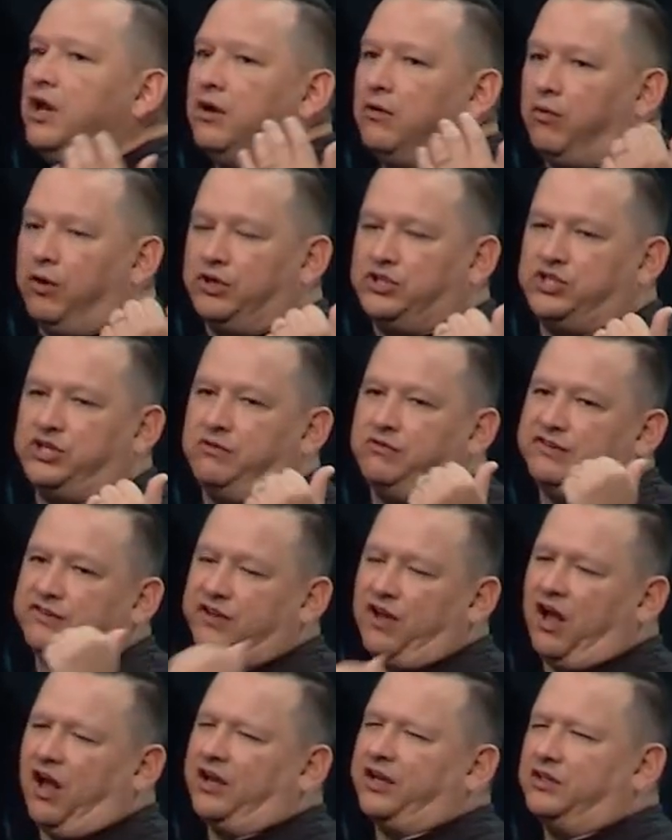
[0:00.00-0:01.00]
where she was
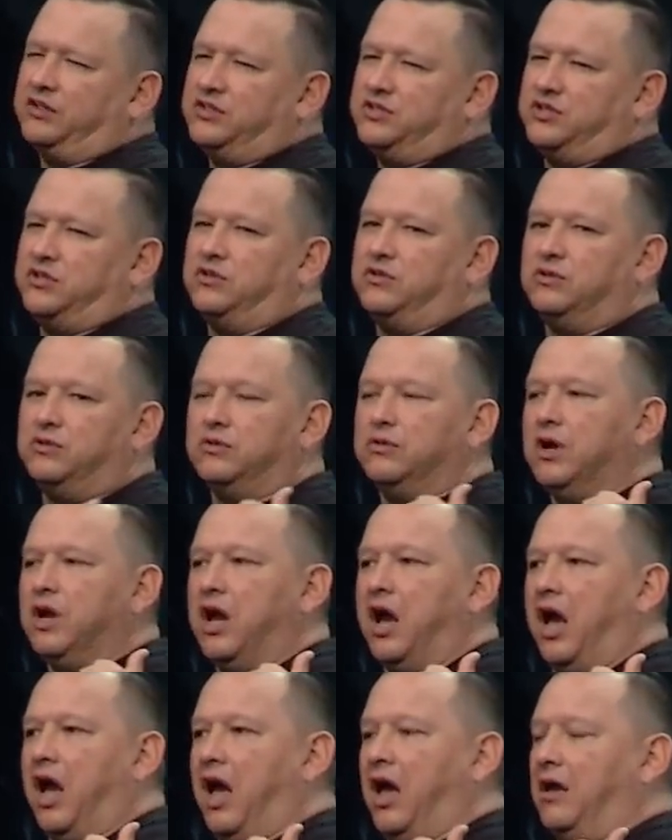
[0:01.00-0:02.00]
talking to
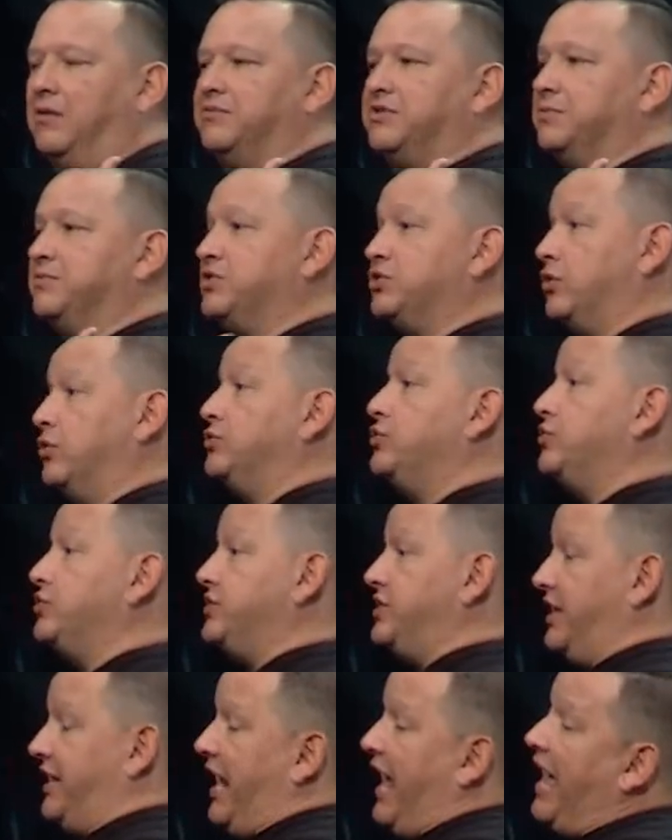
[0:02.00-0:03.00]
some soldiers
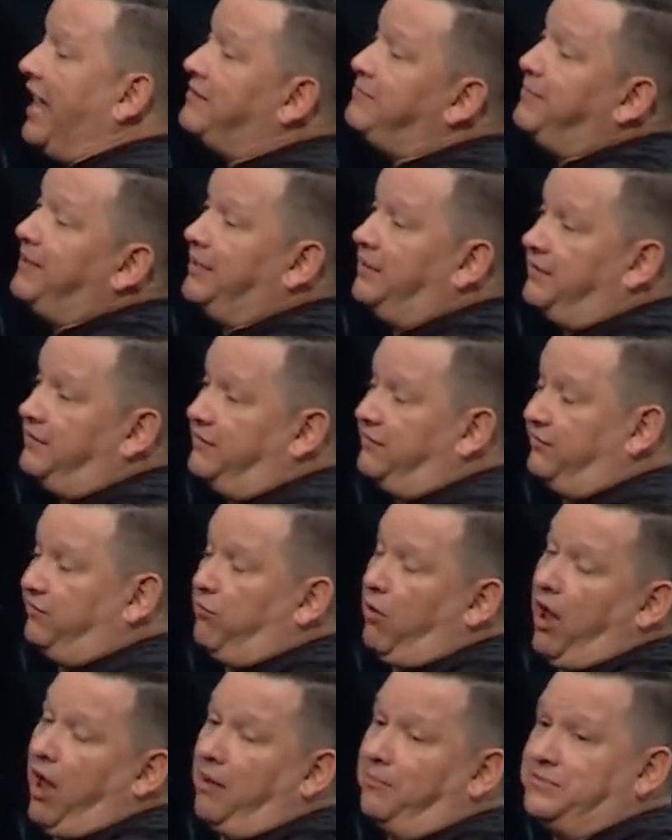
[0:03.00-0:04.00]
that had been
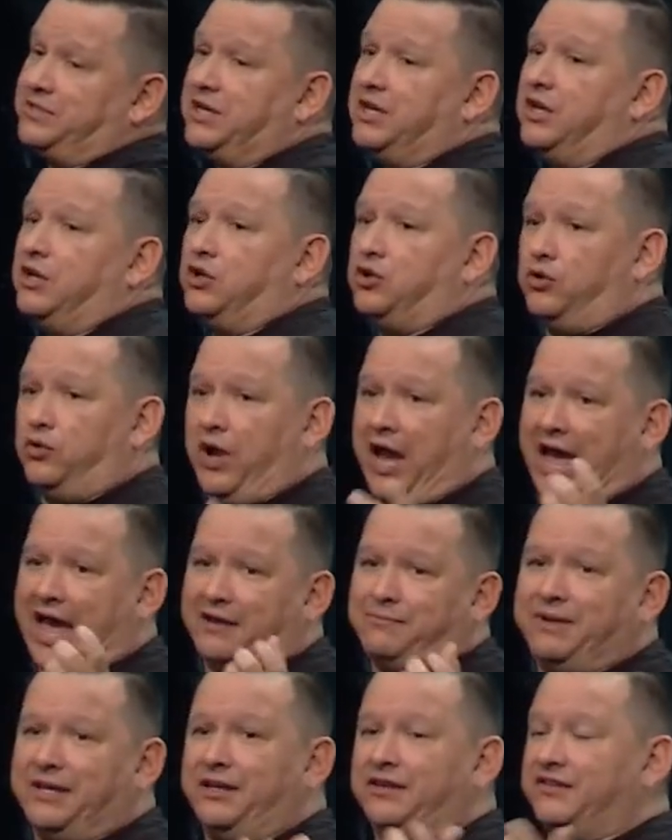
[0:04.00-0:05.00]
swapped, who
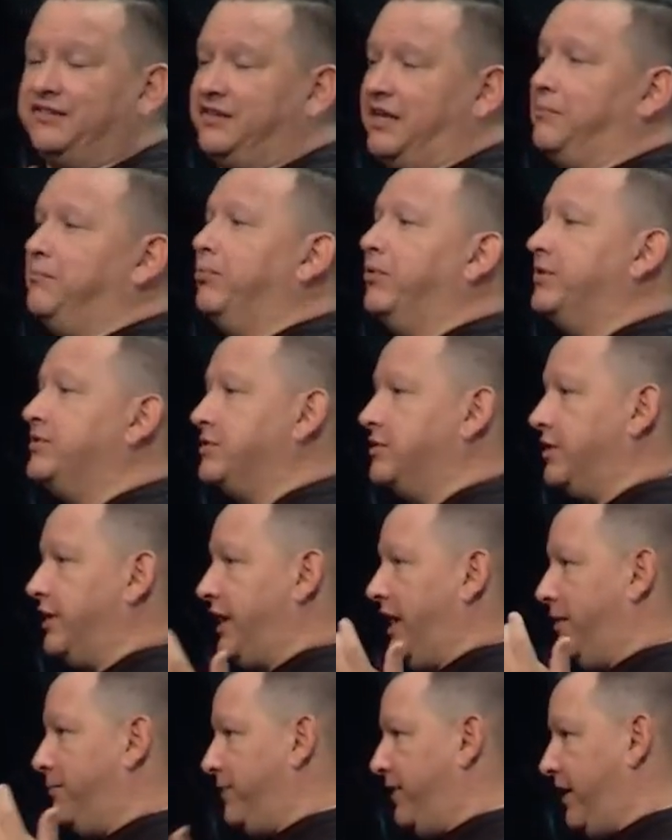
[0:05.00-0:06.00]
had been in the same prisoner camp.